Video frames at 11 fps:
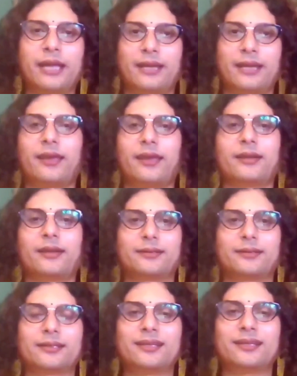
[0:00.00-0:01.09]
and cared.
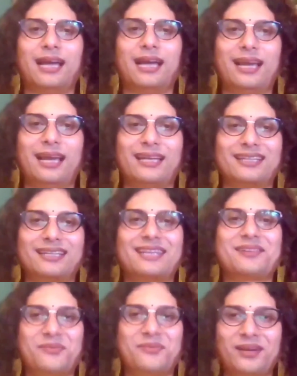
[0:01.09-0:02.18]
And it
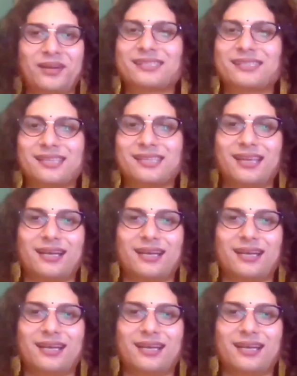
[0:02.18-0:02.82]
reflects